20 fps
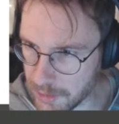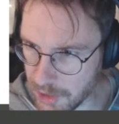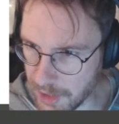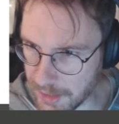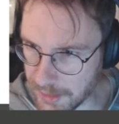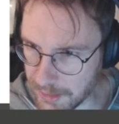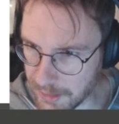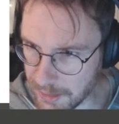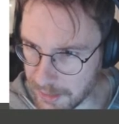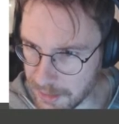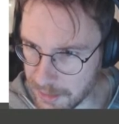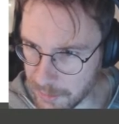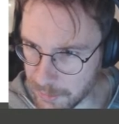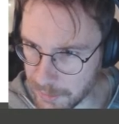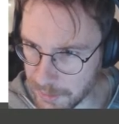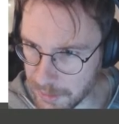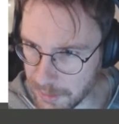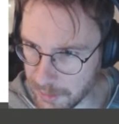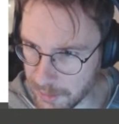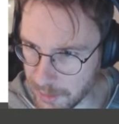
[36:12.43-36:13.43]
Jettas
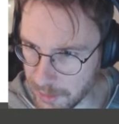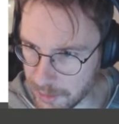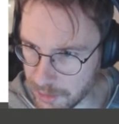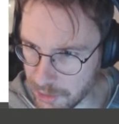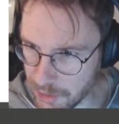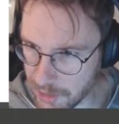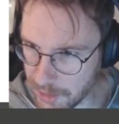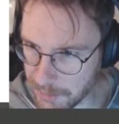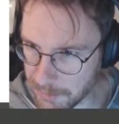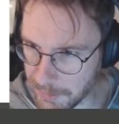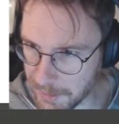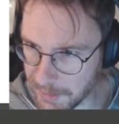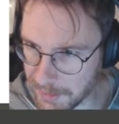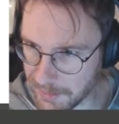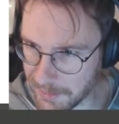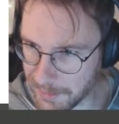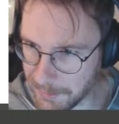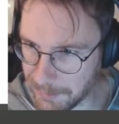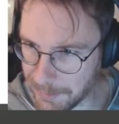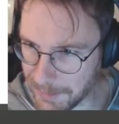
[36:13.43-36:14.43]
with round sheet
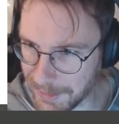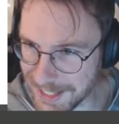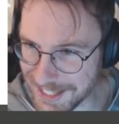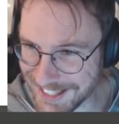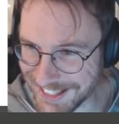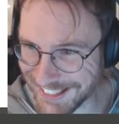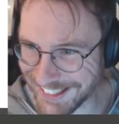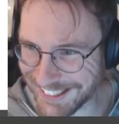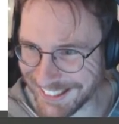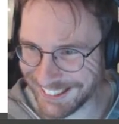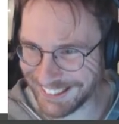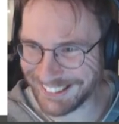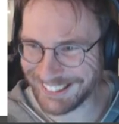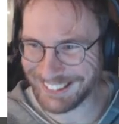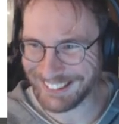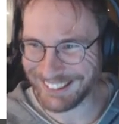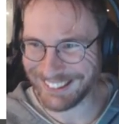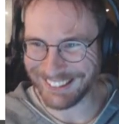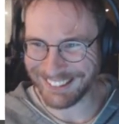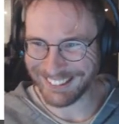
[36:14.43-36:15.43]
metal and plastic on
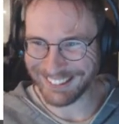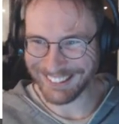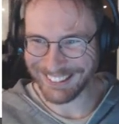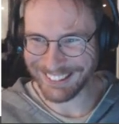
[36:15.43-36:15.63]
it.